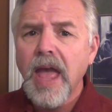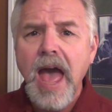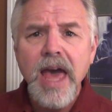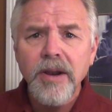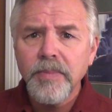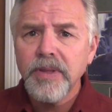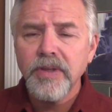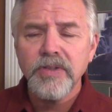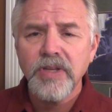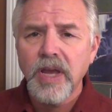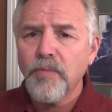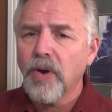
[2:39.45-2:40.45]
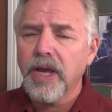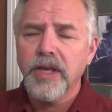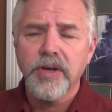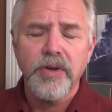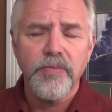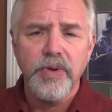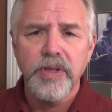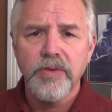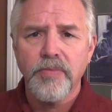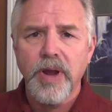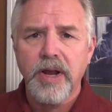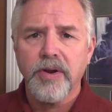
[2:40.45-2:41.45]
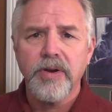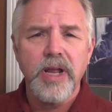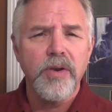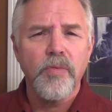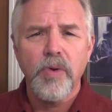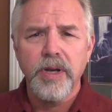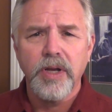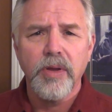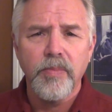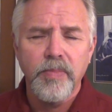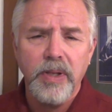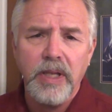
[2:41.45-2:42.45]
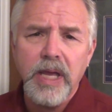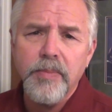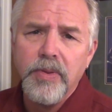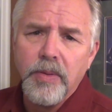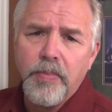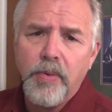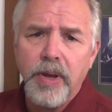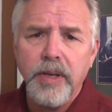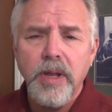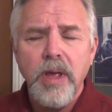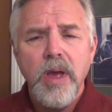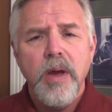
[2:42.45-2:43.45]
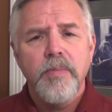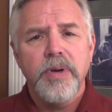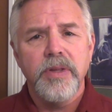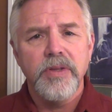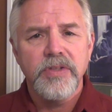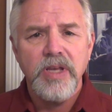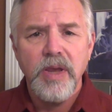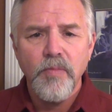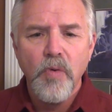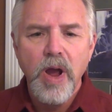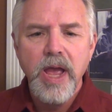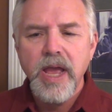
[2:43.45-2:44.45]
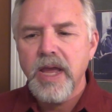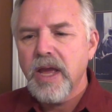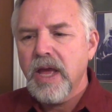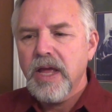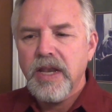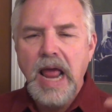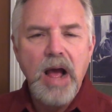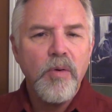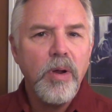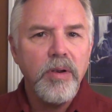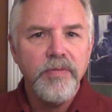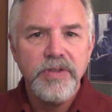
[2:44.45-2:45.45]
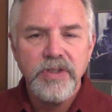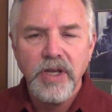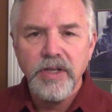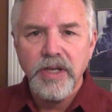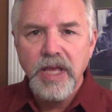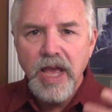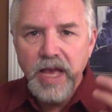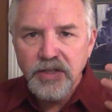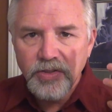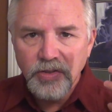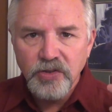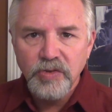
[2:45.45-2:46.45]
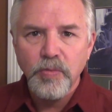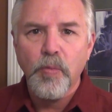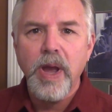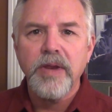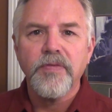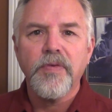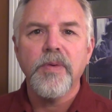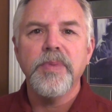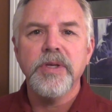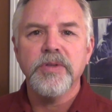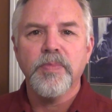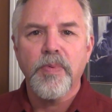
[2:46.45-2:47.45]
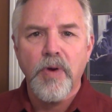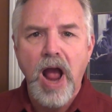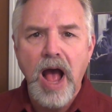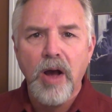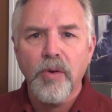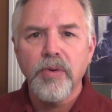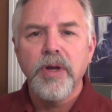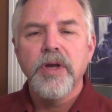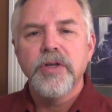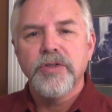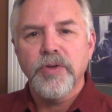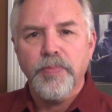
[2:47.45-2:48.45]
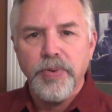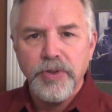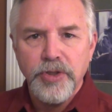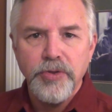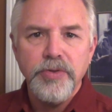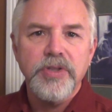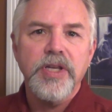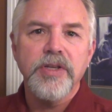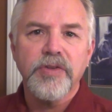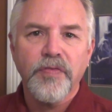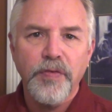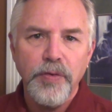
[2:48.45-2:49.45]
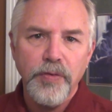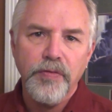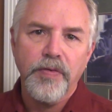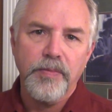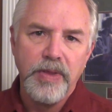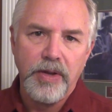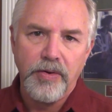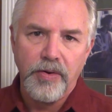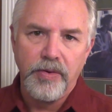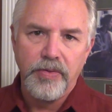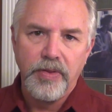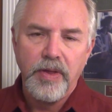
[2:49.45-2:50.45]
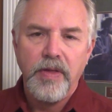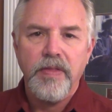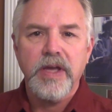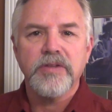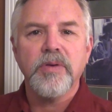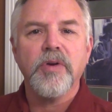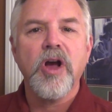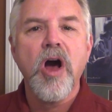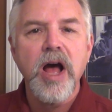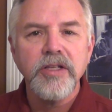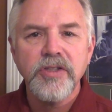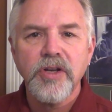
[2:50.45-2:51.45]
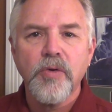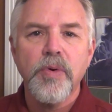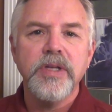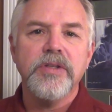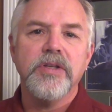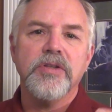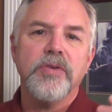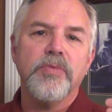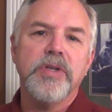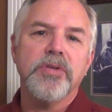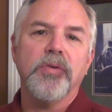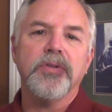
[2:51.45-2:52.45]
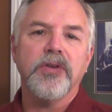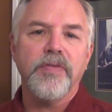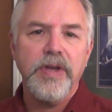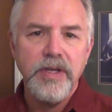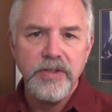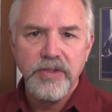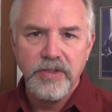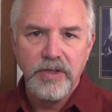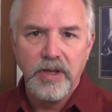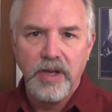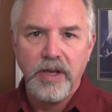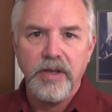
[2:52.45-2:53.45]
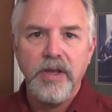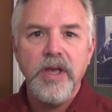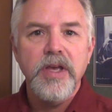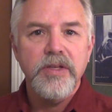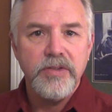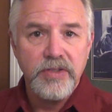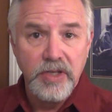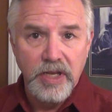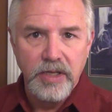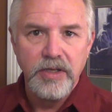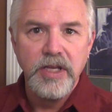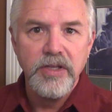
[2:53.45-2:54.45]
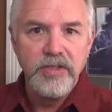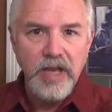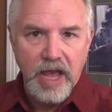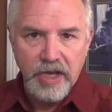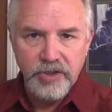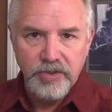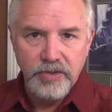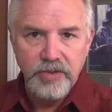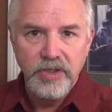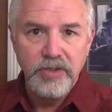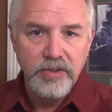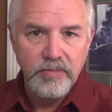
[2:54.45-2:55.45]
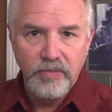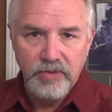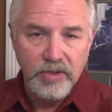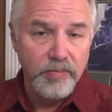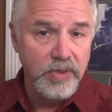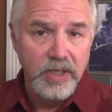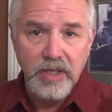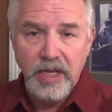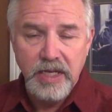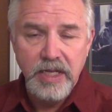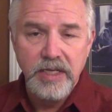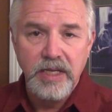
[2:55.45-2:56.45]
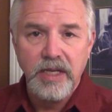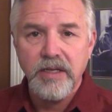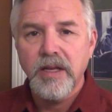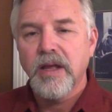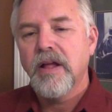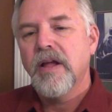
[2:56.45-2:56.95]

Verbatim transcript: Adam, in the same way, you can read the record, I don't want to belabor the point, but in the same way, now all of a sudden he has to sweat from his brow to produce his food from the earth. That's a consequence as the result of his uh, sin, his actions, his something that he did.